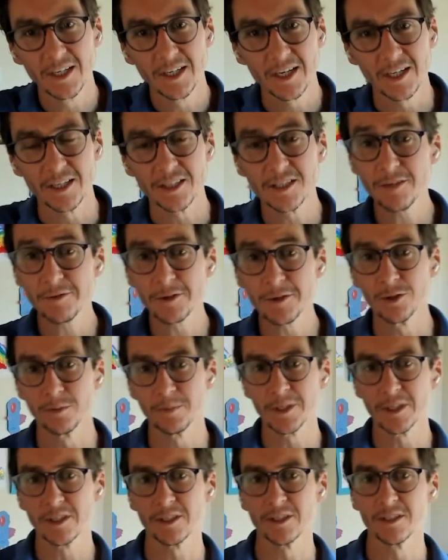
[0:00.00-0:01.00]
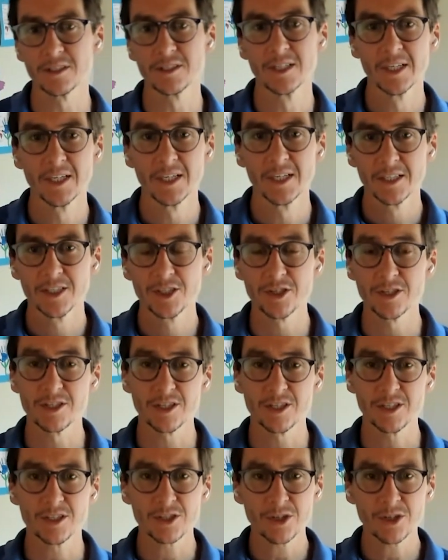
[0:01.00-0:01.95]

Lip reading: And it's difficult because just the